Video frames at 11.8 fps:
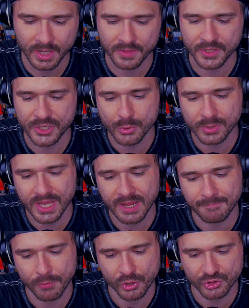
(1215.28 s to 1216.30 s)
The UK
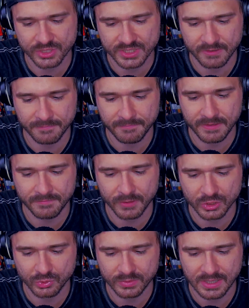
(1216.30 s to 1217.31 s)
versions of
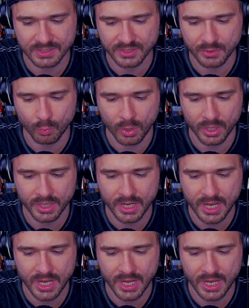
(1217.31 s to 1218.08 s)
FIFA 2001